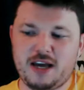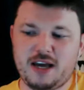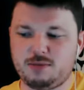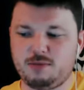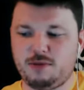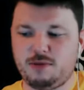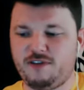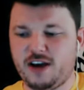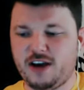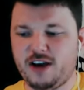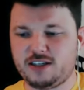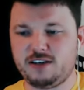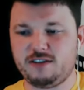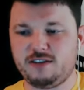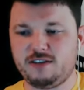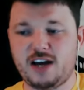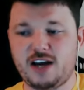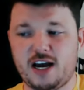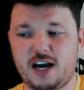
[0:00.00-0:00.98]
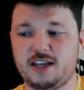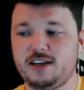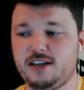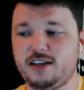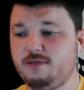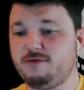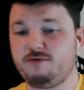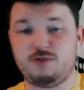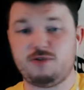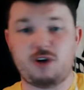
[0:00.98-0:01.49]
some effective
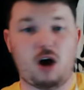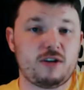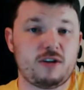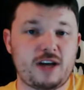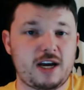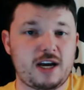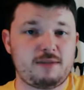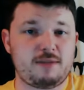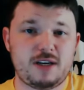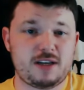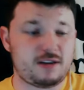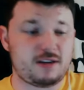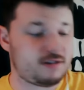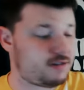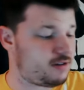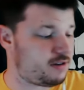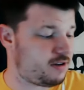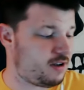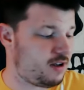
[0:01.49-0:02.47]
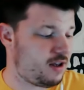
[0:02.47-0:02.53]
all-night builds.